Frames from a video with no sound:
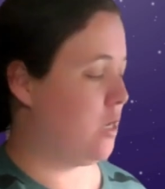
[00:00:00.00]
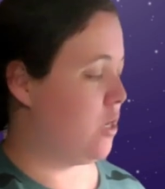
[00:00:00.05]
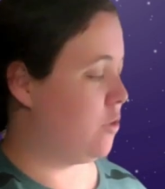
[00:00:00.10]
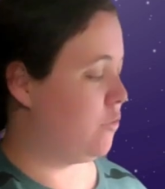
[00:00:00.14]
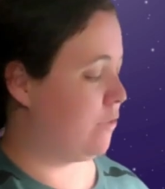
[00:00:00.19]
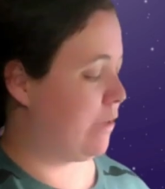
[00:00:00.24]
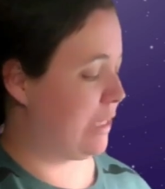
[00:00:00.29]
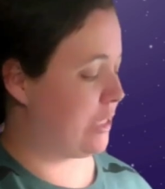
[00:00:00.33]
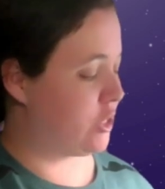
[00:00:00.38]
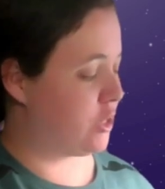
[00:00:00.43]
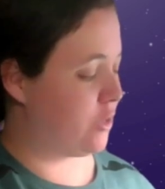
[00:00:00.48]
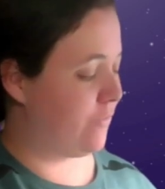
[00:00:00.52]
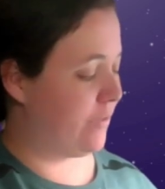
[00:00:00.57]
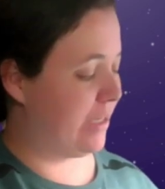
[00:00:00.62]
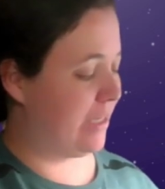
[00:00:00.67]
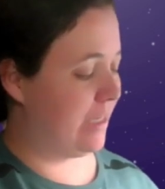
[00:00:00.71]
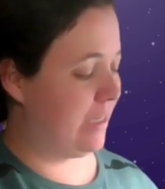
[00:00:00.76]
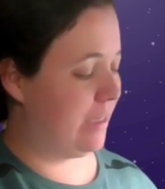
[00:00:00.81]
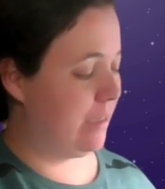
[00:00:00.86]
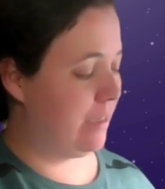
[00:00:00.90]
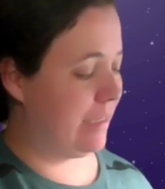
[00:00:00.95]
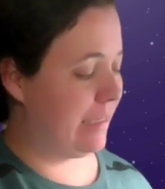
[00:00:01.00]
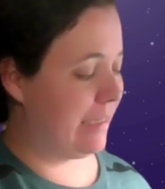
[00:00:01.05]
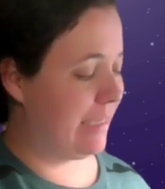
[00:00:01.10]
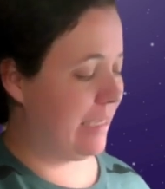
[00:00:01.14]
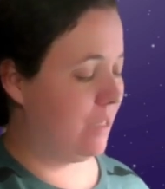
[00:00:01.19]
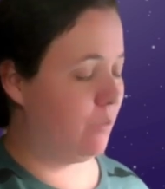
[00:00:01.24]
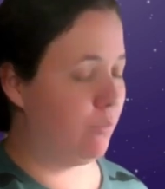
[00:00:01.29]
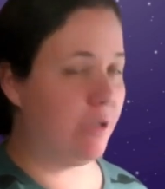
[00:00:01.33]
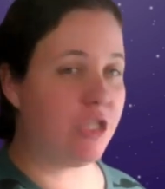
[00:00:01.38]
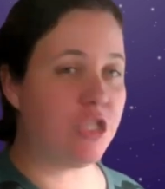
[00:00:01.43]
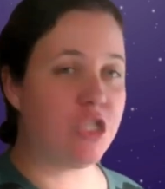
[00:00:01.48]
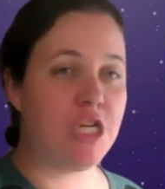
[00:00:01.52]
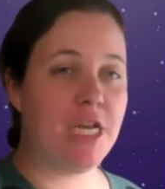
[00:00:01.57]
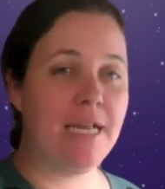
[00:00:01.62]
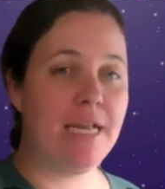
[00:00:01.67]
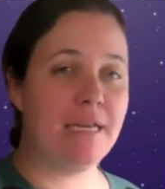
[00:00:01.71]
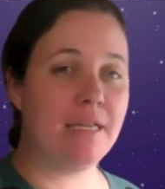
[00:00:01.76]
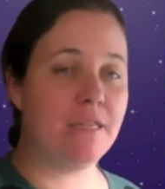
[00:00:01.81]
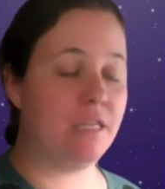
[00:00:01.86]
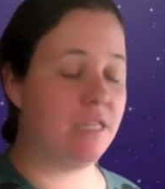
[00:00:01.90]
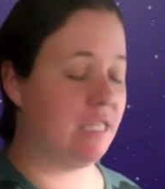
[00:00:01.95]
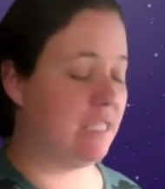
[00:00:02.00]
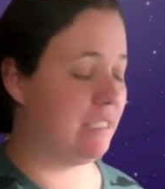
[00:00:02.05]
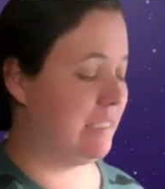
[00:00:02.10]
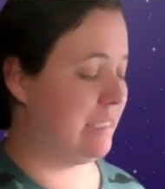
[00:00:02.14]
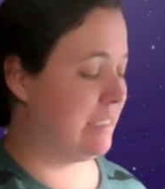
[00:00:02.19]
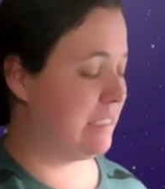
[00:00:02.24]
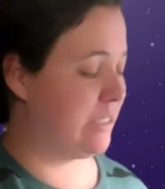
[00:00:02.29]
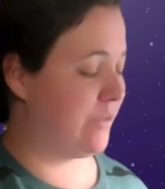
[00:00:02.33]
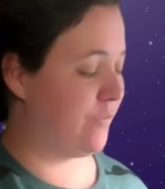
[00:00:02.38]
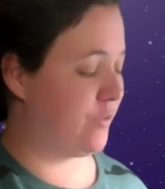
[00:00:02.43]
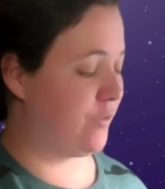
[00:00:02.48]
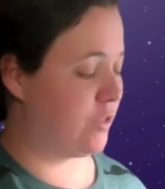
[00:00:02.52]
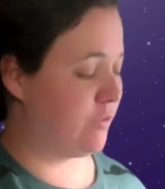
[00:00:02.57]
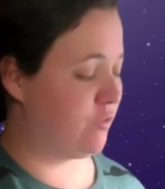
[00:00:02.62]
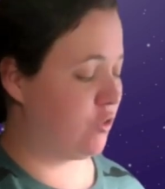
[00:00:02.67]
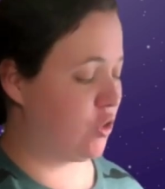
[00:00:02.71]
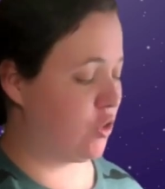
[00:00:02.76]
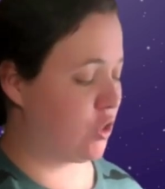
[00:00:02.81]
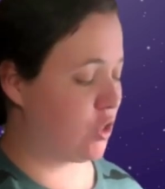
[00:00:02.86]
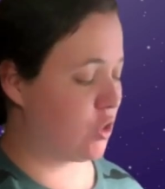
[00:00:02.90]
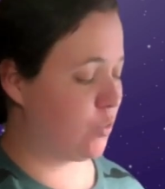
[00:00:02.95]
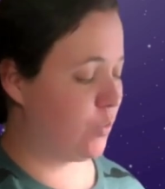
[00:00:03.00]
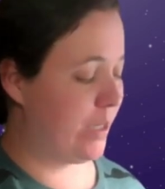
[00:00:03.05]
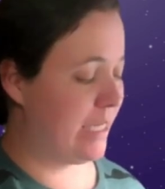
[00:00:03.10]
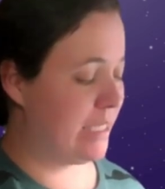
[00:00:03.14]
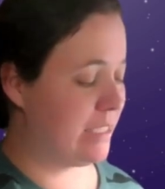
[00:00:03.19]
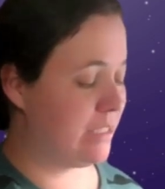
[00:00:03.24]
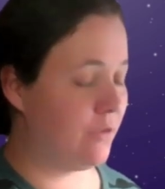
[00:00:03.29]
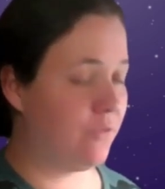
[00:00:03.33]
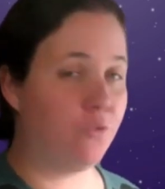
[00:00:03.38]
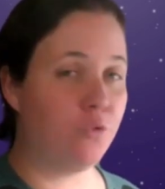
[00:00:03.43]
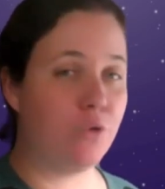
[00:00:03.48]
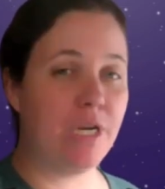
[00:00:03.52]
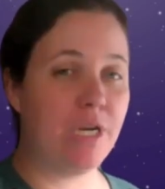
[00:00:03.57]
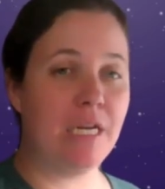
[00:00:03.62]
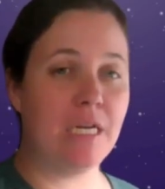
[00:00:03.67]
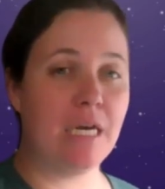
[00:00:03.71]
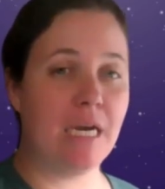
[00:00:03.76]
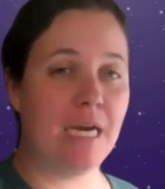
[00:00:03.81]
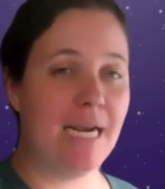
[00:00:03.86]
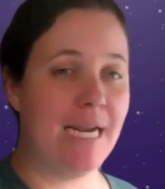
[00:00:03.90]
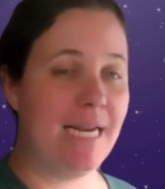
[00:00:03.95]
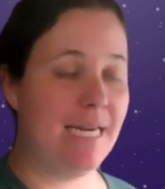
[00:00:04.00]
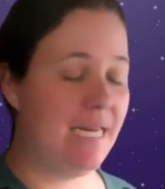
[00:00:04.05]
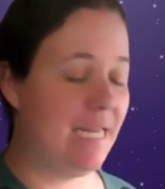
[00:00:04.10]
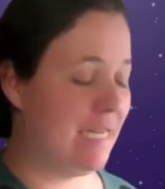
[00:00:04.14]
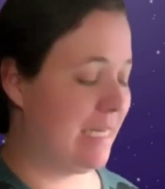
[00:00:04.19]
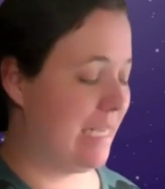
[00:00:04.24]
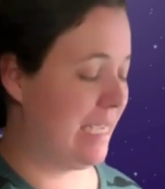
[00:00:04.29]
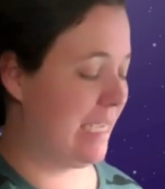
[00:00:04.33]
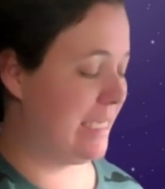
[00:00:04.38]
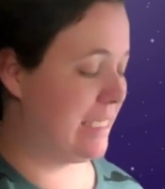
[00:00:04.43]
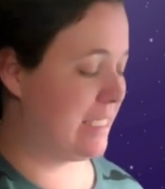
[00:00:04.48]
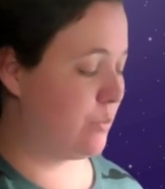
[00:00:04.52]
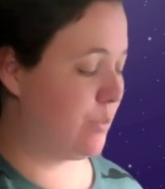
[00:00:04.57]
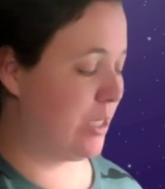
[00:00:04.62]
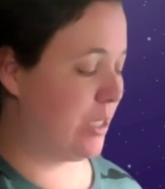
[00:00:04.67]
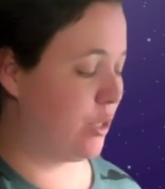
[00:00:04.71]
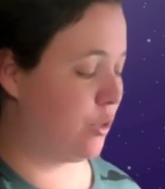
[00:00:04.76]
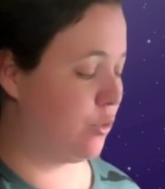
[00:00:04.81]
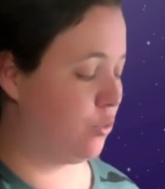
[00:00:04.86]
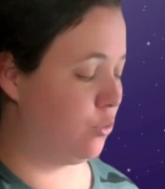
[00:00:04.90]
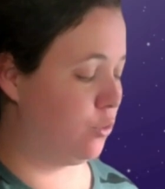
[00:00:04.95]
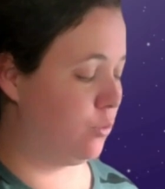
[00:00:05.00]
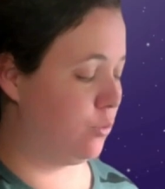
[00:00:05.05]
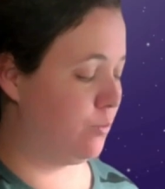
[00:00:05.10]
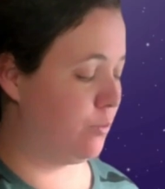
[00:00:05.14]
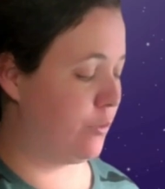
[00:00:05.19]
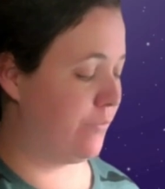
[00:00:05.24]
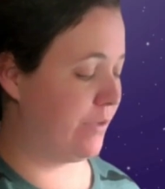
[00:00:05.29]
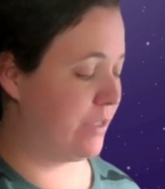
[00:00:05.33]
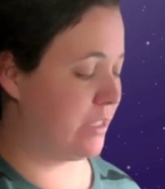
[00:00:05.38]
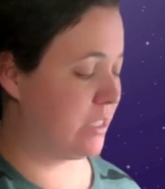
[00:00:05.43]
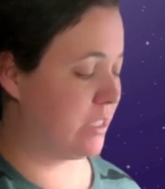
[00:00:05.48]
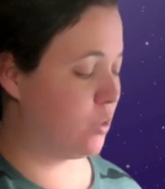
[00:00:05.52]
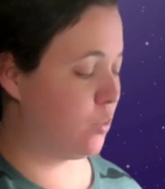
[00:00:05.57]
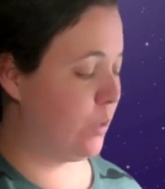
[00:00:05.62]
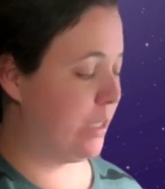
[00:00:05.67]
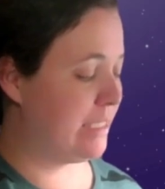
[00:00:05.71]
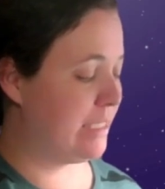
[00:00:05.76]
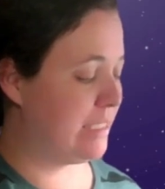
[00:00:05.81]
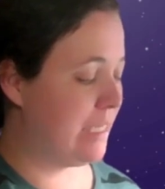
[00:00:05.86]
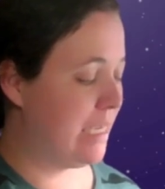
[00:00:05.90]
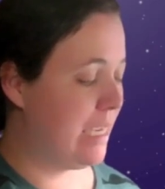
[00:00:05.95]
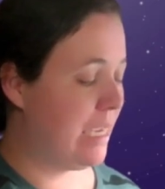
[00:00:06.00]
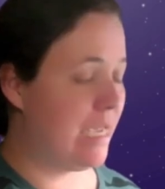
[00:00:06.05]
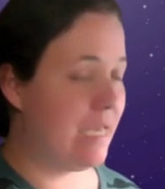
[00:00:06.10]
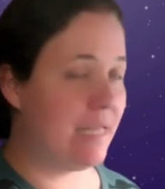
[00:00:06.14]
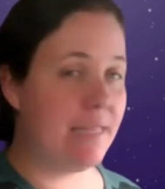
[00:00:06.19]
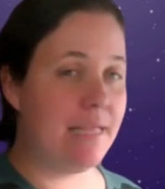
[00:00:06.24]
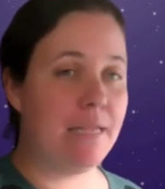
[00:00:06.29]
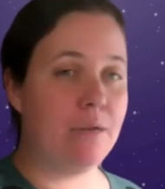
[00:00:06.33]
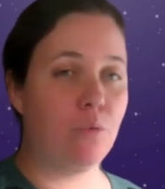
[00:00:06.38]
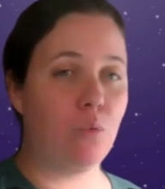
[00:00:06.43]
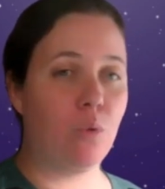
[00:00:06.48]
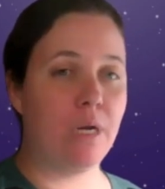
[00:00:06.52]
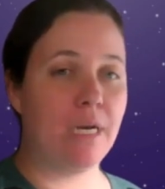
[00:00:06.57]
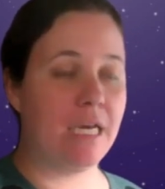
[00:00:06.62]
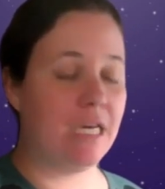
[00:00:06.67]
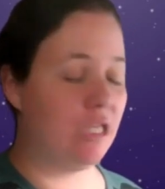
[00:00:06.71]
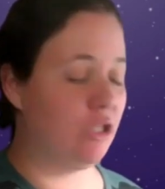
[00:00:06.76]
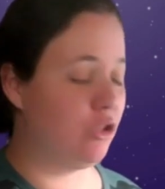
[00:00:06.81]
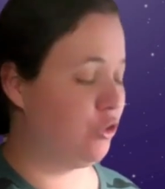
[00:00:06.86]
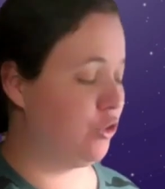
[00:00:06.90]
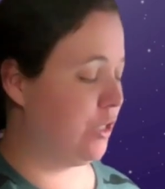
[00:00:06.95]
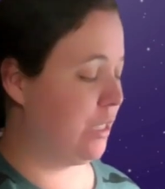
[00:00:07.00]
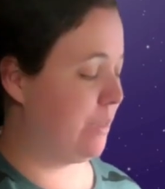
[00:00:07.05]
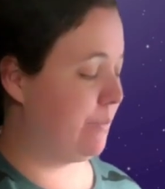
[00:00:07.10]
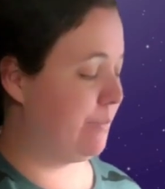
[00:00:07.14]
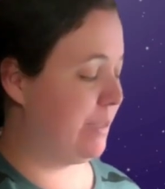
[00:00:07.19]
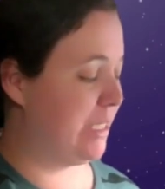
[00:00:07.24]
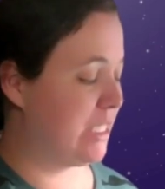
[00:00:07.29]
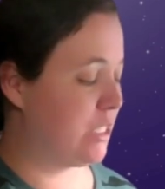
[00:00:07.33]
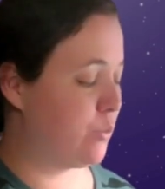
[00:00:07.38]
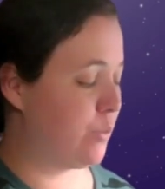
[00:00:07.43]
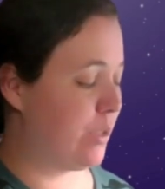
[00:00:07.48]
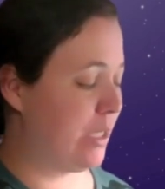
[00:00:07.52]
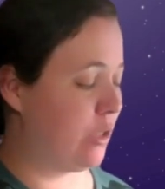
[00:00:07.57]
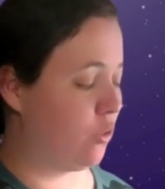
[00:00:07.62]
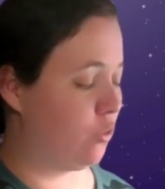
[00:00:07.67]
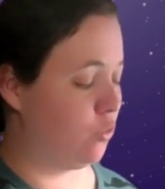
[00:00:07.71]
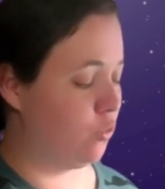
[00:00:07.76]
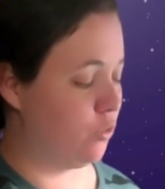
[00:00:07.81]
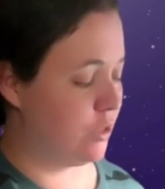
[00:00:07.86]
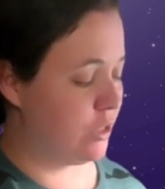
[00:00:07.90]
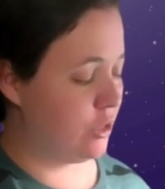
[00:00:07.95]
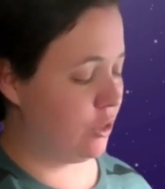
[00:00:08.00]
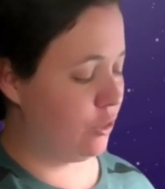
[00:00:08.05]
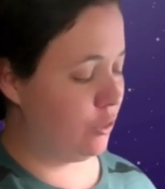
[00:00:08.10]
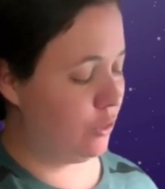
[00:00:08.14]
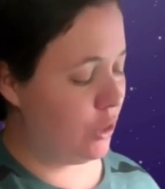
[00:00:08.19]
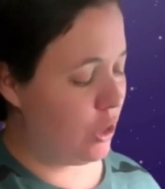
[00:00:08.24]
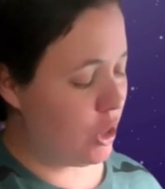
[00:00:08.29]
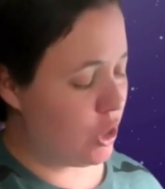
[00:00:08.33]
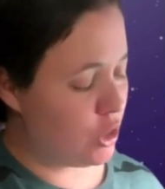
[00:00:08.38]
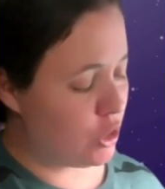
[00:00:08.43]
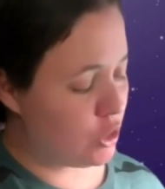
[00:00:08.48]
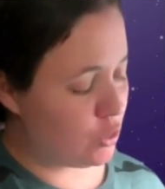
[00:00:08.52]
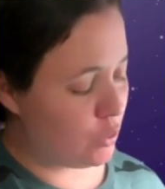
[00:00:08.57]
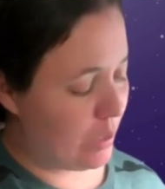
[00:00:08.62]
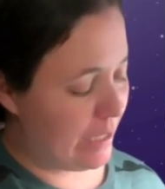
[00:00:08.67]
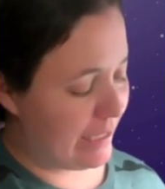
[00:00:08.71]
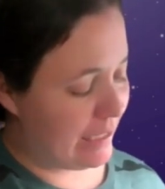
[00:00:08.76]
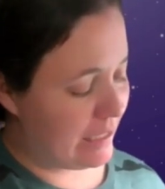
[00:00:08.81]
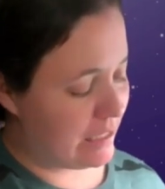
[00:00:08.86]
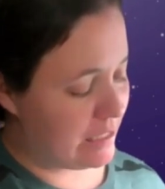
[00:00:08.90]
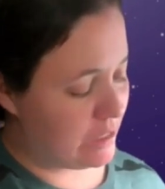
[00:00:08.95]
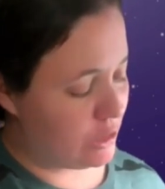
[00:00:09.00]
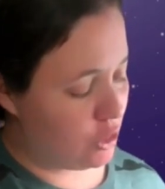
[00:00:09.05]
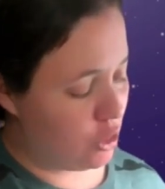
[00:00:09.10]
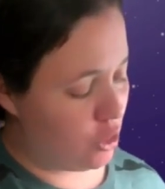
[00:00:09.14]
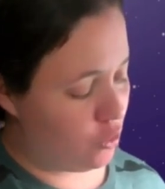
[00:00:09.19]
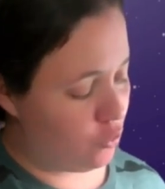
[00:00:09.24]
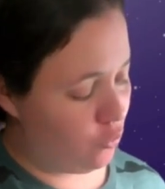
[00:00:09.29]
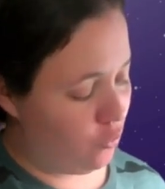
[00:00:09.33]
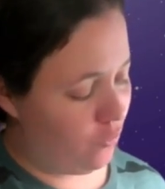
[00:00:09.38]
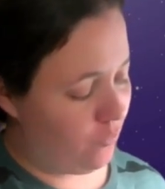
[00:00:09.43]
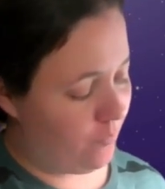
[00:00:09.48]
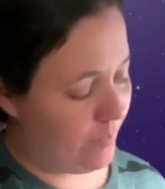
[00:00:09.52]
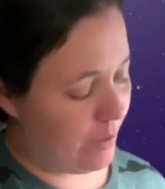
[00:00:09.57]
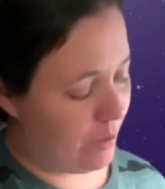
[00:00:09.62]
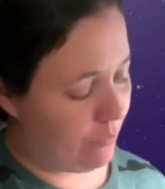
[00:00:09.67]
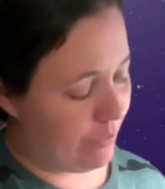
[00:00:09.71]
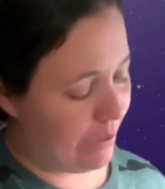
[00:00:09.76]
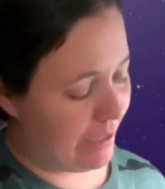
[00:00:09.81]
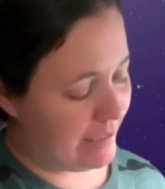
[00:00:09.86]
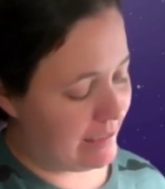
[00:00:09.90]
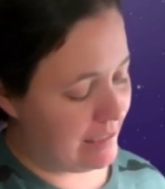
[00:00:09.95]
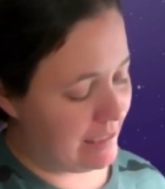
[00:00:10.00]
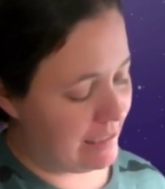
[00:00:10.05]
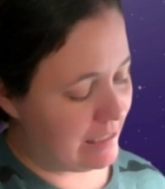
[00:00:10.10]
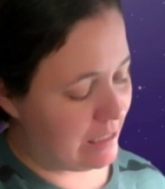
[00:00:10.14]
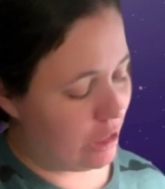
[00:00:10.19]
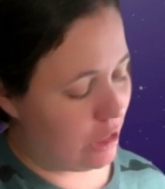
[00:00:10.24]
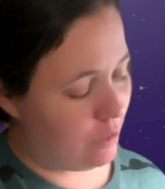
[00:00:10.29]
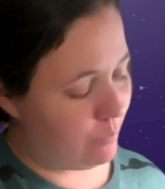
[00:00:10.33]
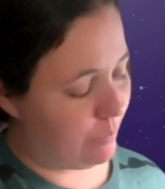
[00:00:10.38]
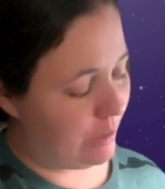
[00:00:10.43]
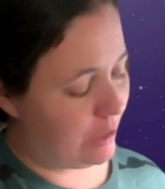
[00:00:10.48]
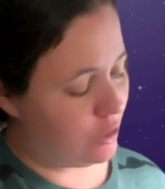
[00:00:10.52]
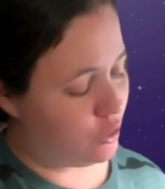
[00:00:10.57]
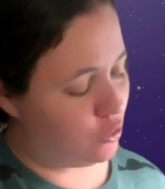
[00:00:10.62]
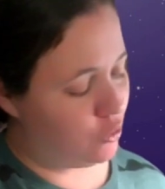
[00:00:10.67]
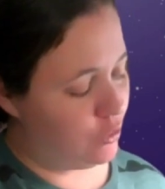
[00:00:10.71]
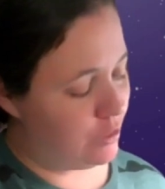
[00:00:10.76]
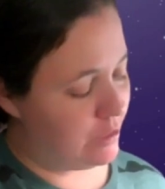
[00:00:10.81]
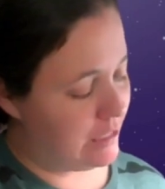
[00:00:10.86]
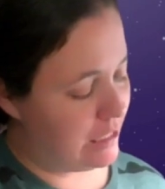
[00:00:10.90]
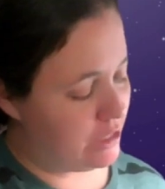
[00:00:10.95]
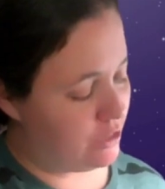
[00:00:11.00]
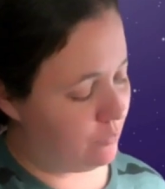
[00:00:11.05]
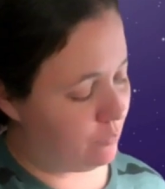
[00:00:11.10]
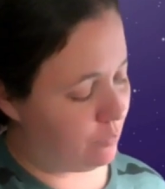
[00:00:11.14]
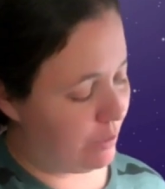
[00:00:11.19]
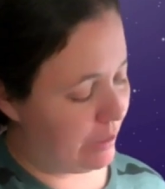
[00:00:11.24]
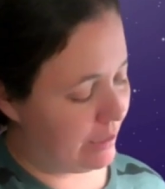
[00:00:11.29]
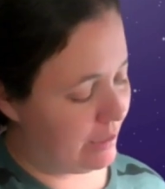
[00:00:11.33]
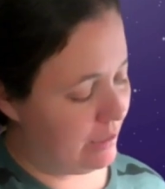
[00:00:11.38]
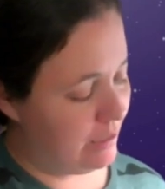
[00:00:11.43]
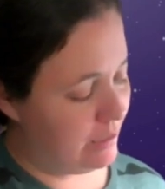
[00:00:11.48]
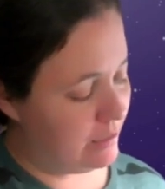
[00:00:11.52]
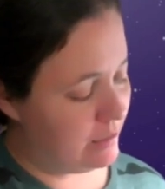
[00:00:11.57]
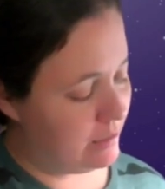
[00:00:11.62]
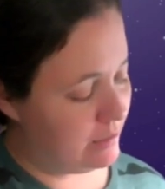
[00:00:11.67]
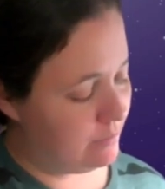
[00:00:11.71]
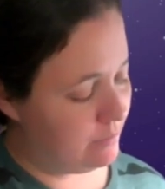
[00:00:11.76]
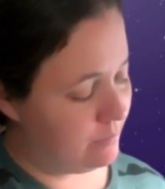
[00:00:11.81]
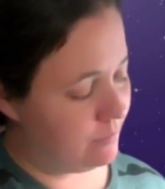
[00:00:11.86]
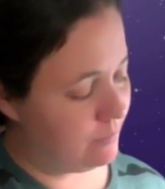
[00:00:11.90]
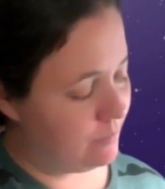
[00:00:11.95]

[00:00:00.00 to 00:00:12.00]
Right, so over here, again, we check that this is difference of two squares. 49 and a squared are all perfect squares. Then 100 and b squared are also. So I can start off by writing down my two sets of brackets.